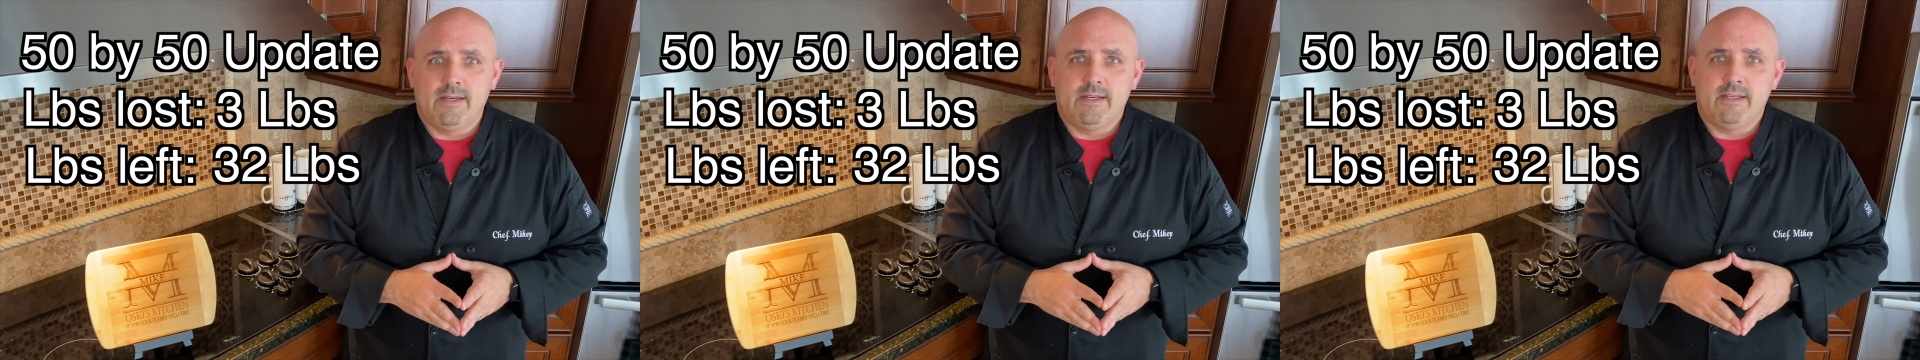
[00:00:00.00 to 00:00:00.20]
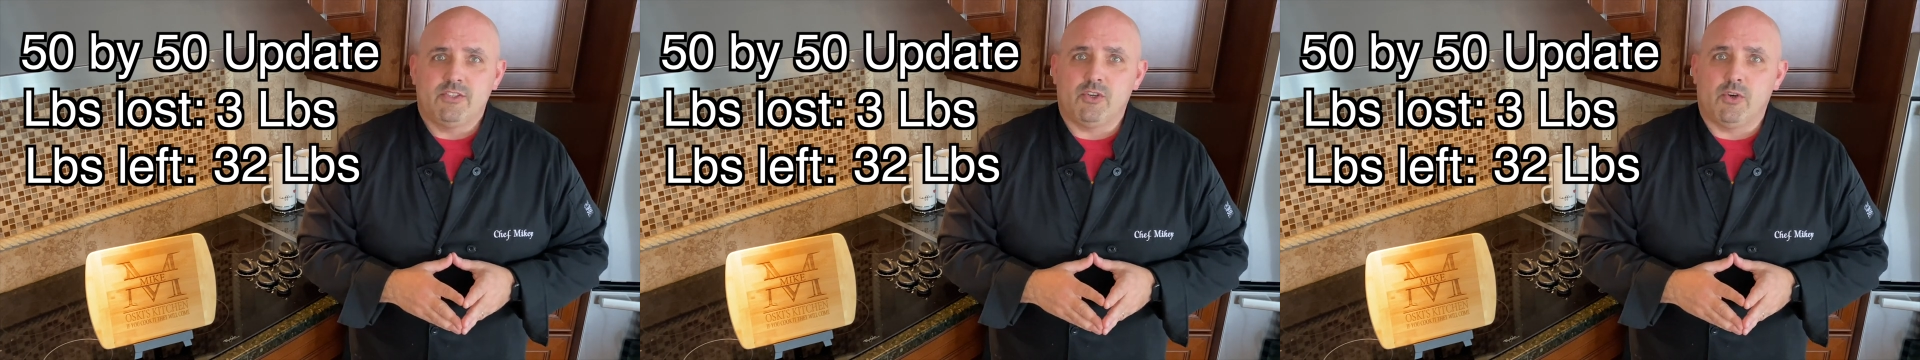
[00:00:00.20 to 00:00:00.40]

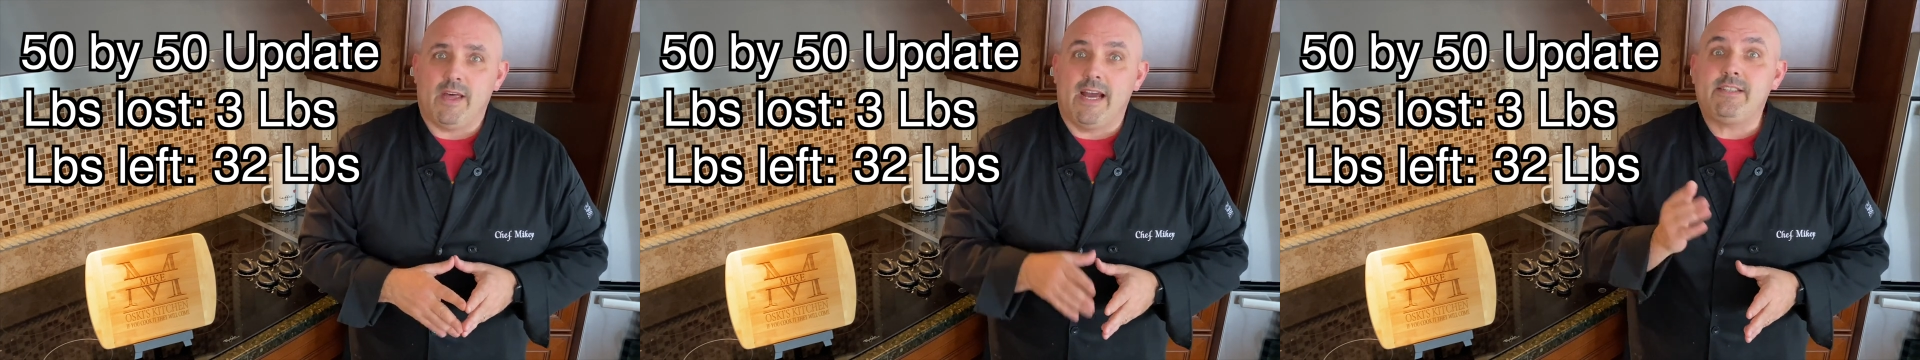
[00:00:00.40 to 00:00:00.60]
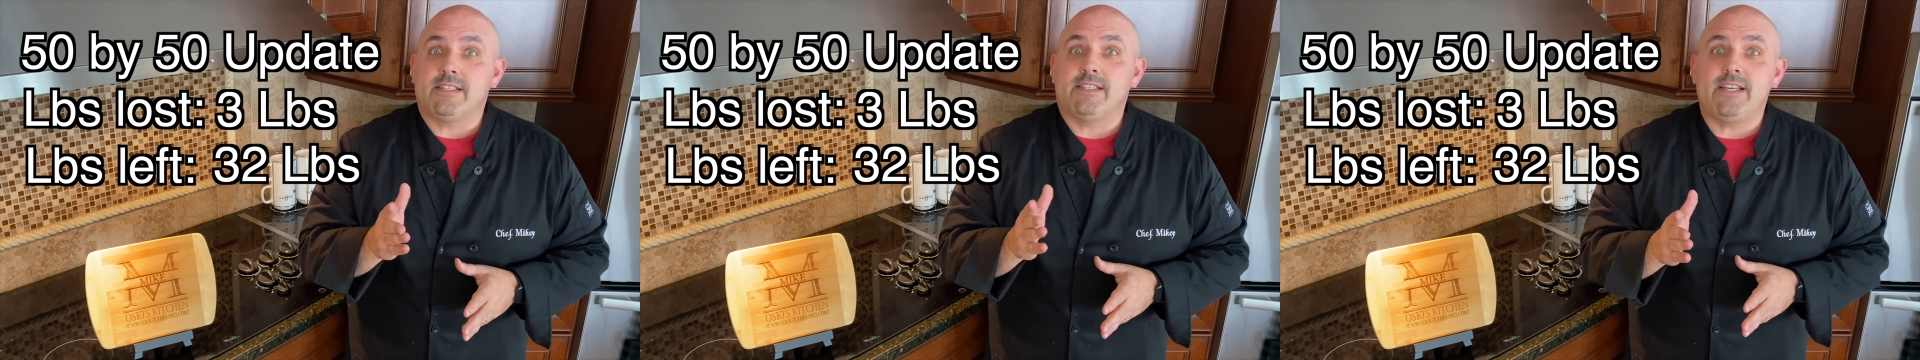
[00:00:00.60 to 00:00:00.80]
So
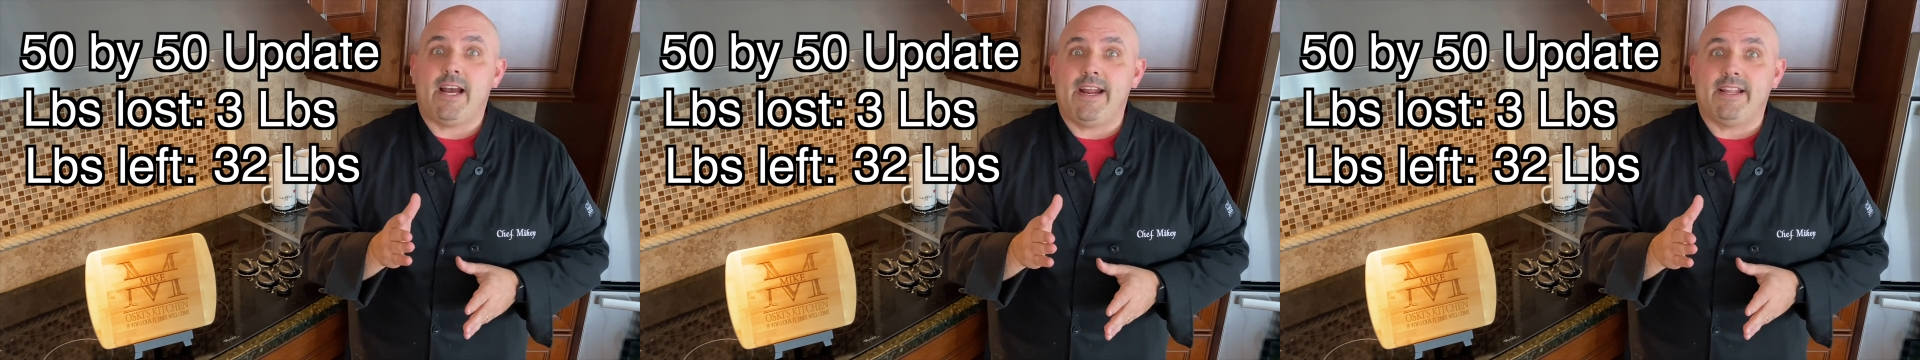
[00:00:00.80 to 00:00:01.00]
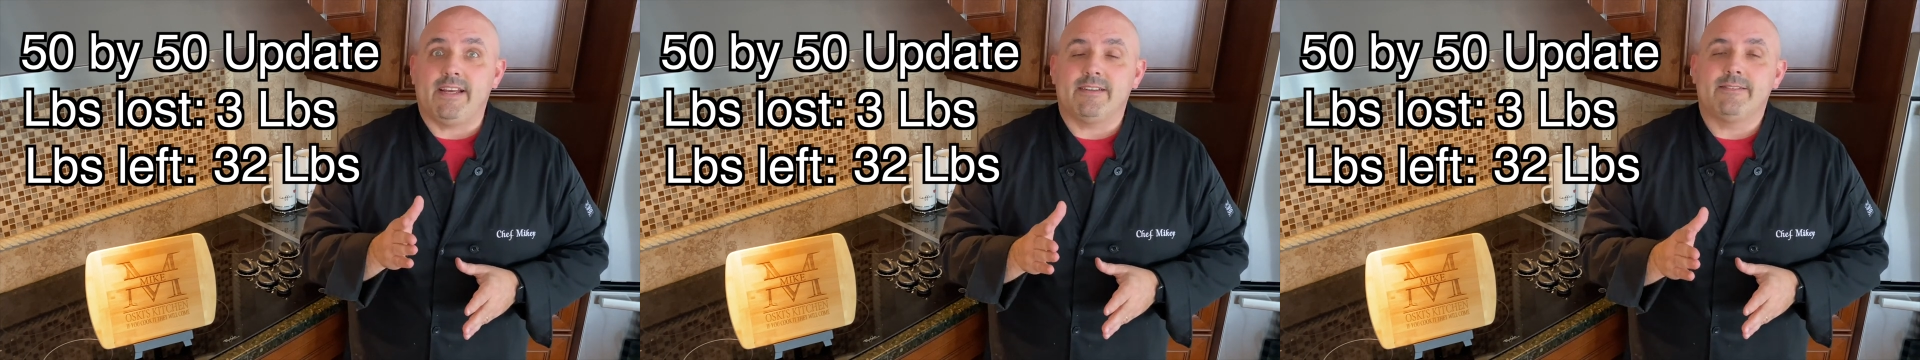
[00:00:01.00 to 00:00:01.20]
that's
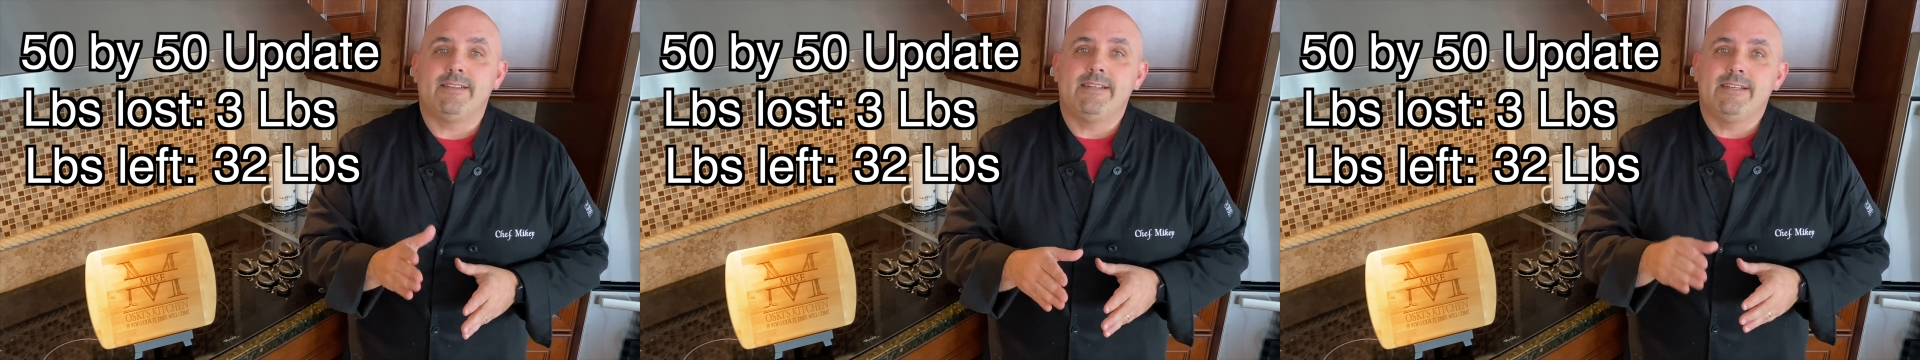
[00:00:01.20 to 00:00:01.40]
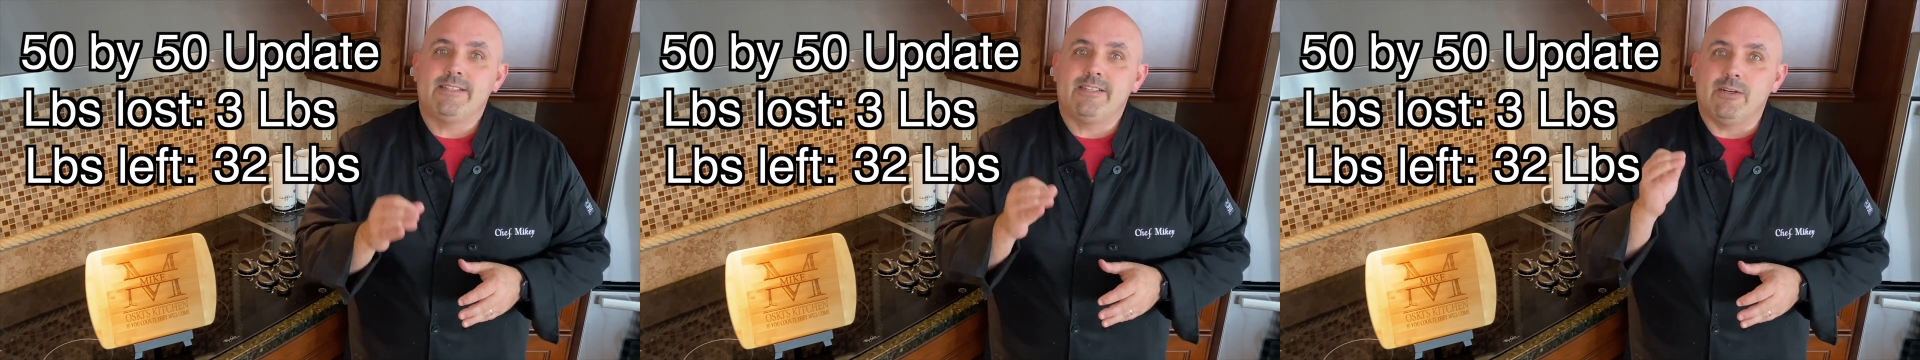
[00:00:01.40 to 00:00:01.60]
exciting.
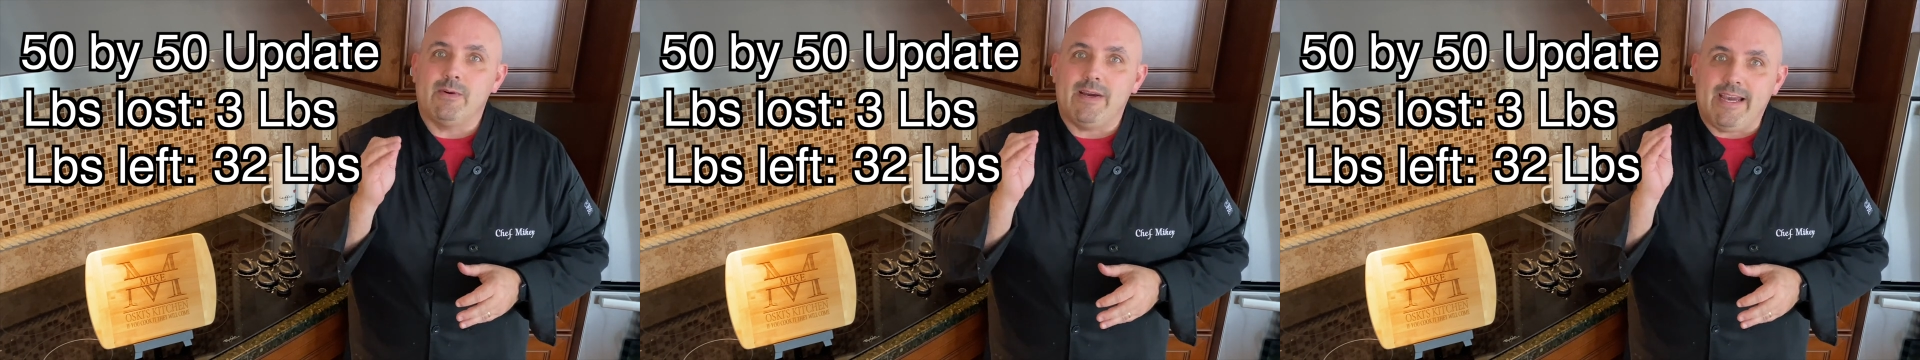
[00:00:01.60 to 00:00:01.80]
So